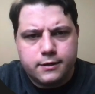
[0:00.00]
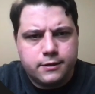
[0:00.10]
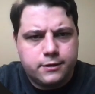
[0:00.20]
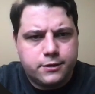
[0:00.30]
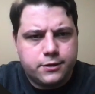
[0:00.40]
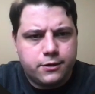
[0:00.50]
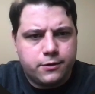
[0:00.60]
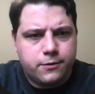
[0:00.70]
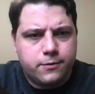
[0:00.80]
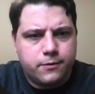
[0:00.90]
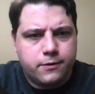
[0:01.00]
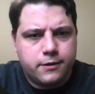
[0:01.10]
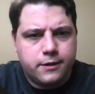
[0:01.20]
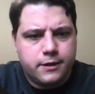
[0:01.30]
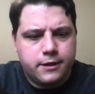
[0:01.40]
So
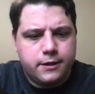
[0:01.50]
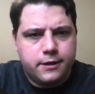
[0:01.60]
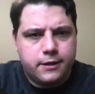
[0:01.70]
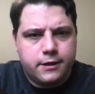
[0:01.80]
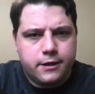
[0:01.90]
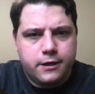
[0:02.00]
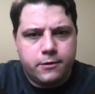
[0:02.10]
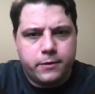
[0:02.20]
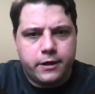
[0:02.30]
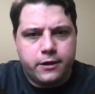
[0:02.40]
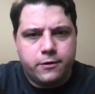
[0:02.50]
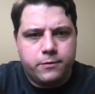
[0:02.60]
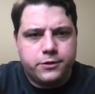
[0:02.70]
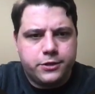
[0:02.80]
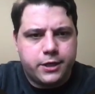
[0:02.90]
here we go.
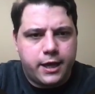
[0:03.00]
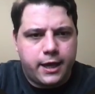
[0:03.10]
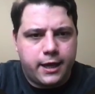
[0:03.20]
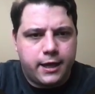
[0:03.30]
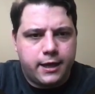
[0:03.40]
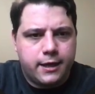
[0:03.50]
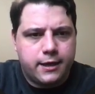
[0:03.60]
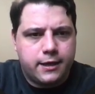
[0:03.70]
We'll say